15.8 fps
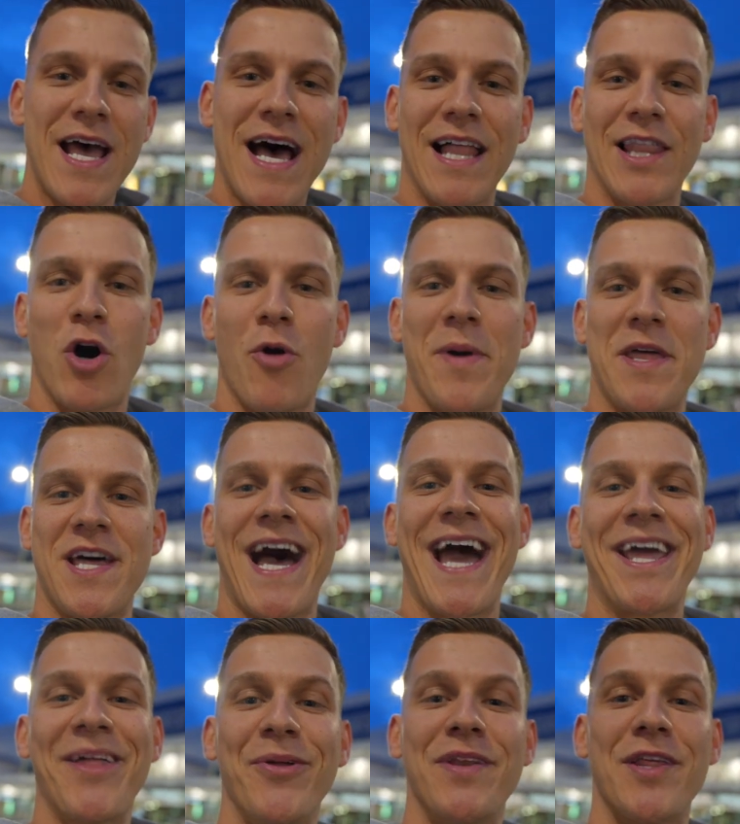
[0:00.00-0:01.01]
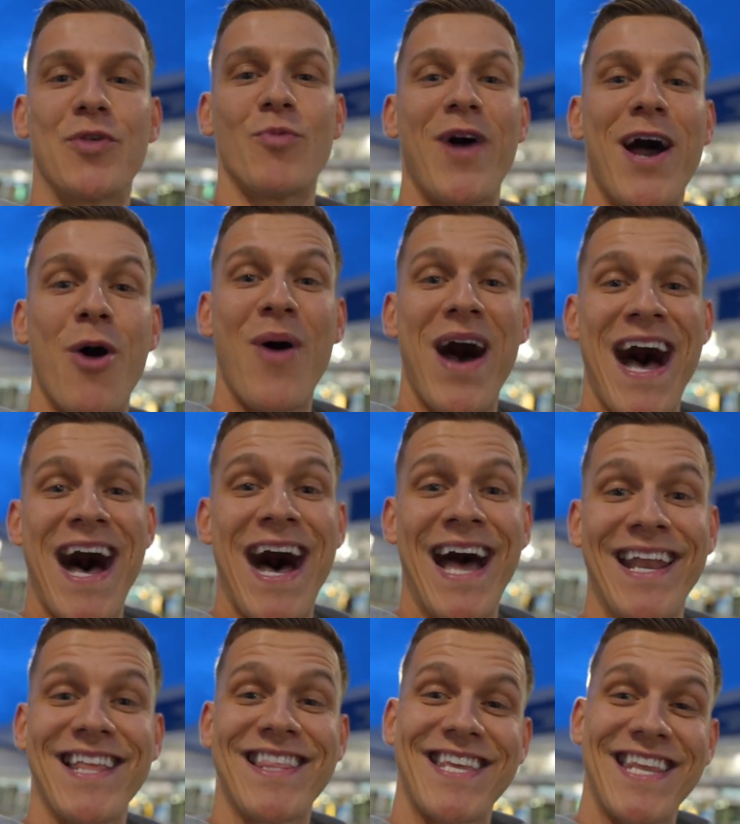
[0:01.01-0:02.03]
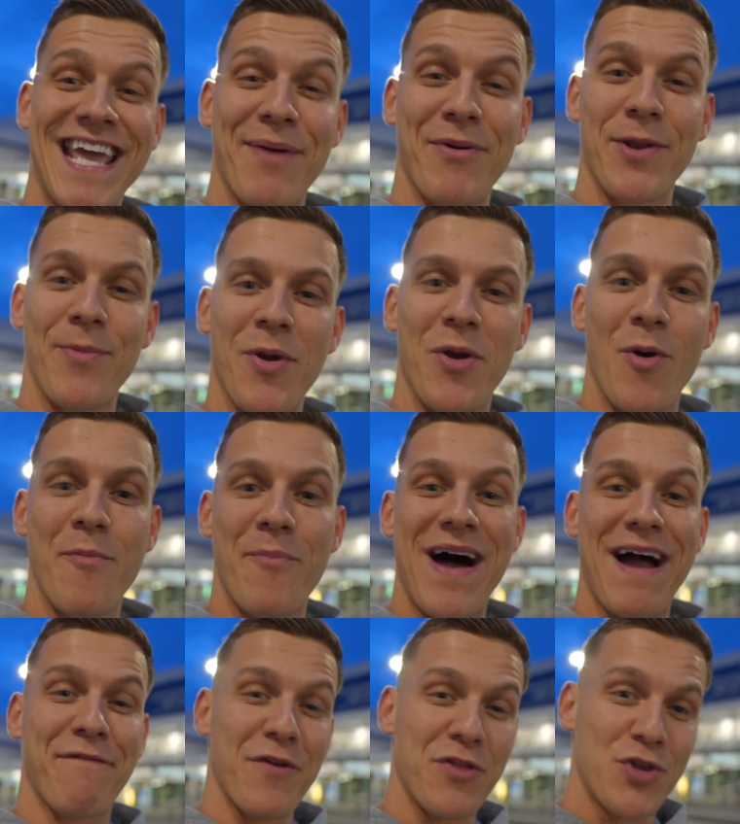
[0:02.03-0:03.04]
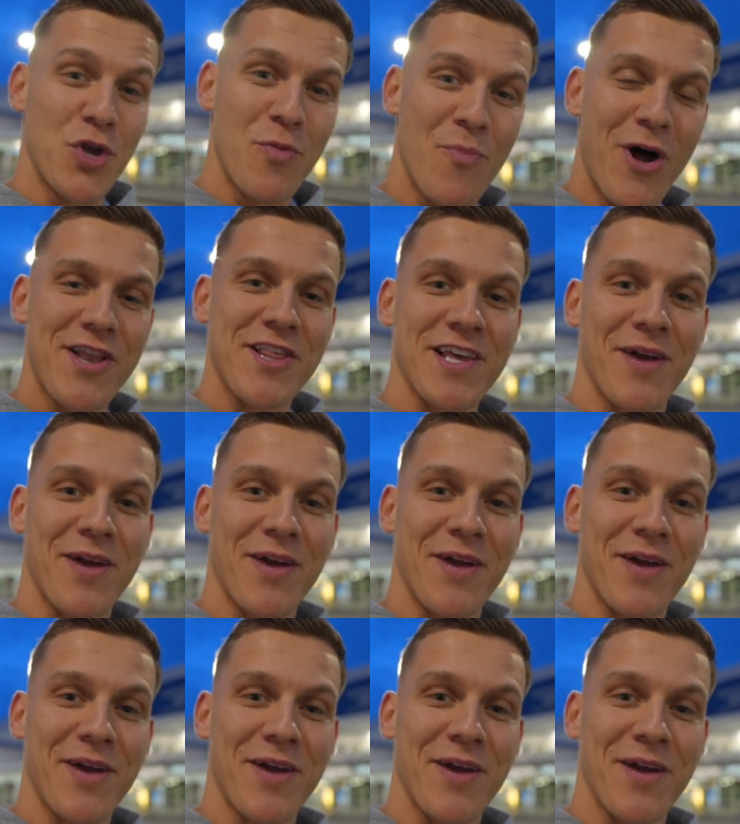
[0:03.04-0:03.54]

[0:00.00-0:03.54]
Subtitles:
a little bit of the island as well, and today I'm going to be going back for 2 months.